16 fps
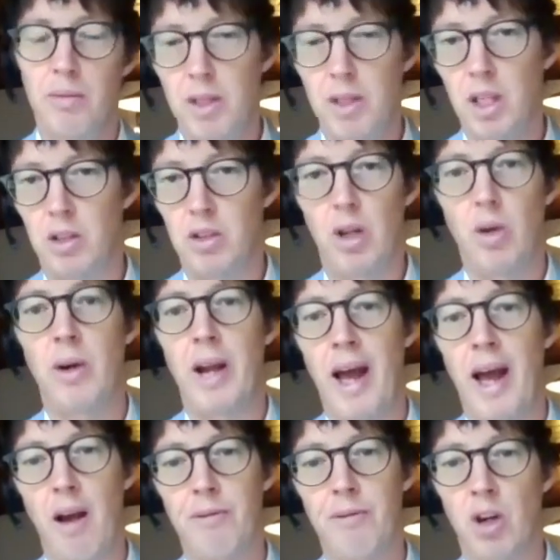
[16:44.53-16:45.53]
you know,
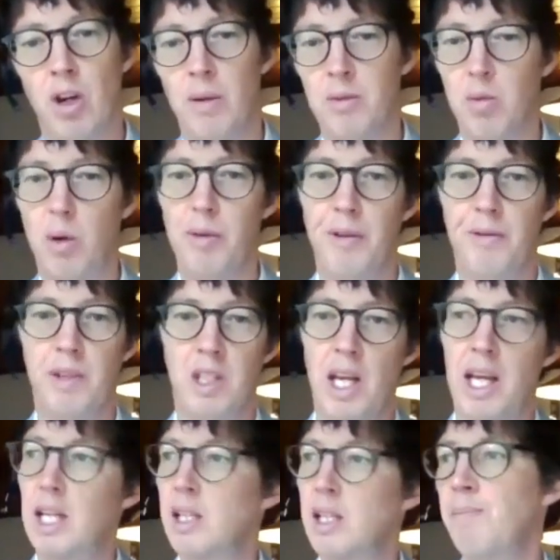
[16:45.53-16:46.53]
2.5 times what we've
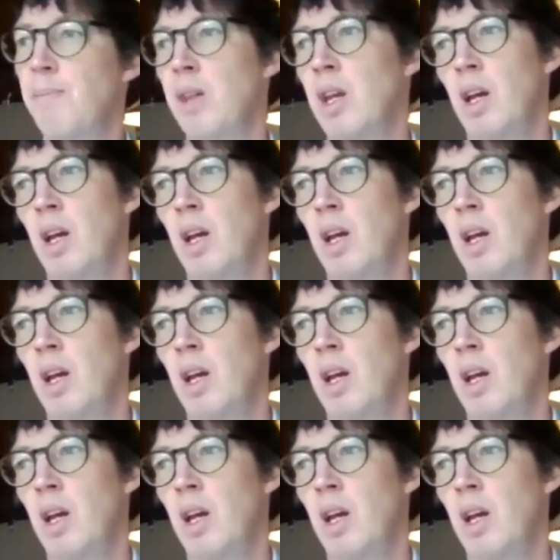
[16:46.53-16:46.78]
seen,